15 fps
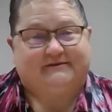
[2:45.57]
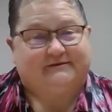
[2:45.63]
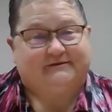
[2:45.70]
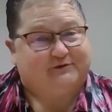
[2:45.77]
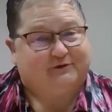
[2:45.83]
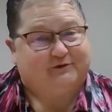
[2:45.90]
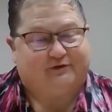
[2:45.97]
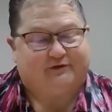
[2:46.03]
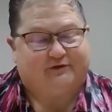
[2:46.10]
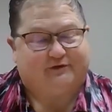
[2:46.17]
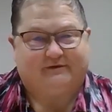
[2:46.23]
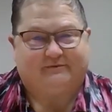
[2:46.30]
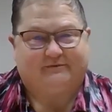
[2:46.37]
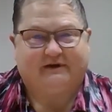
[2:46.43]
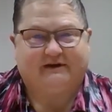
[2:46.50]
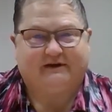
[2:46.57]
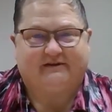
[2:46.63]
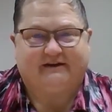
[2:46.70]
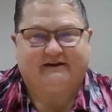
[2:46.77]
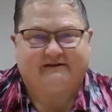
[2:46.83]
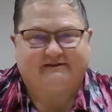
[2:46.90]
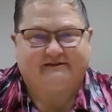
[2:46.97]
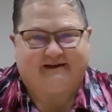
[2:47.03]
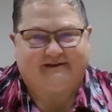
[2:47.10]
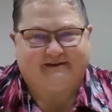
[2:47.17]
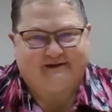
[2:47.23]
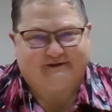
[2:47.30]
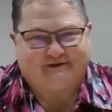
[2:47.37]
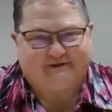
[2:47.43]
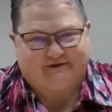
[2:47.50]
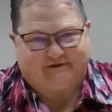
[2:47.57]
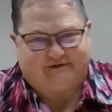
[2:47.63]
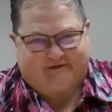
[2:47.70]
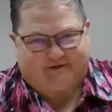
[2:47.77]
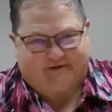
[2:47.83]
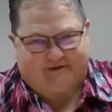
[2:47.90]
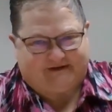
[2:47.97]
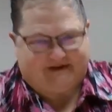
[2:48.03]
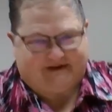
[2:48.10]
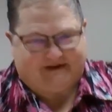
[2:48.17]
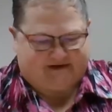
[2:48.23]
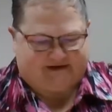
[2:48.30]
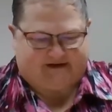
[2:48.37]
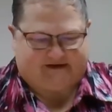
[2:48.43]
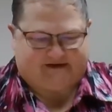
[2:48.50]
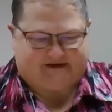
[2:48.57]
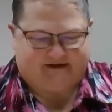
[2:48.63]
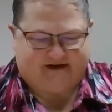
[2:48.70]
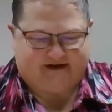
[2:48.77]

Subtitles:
Oof, big things on the agenda for today, huh?